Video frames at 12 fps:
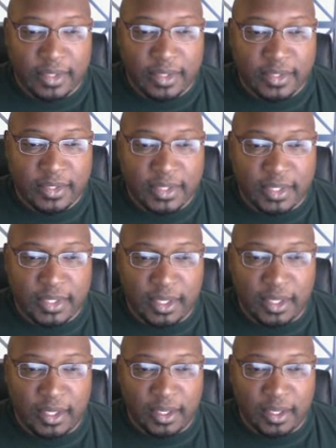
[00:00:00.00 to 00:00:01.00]
Let's
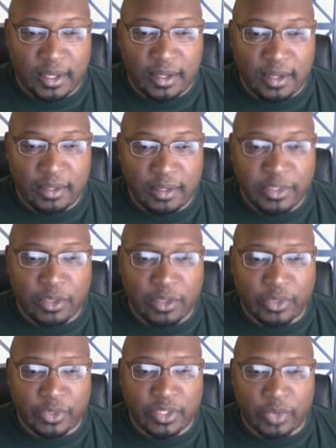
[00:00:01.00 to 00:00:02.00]
see. Let me
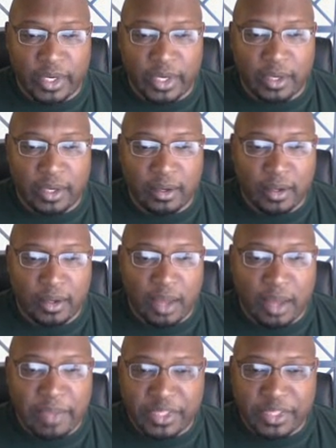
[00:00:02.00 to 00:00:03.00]
start with this one.
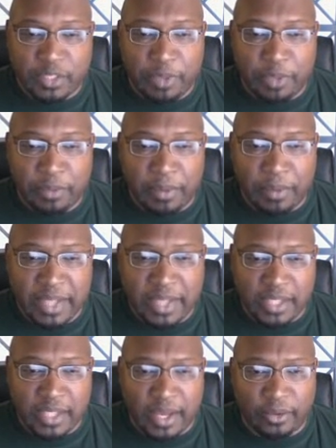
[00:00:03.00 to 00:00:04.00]
I met this pimp in my
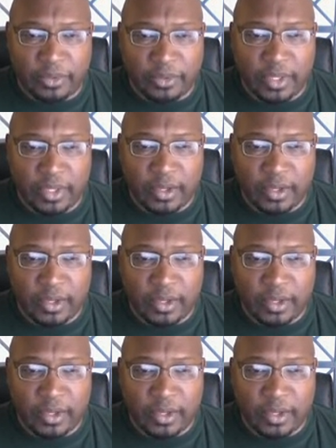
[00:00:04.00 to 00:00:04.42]
town.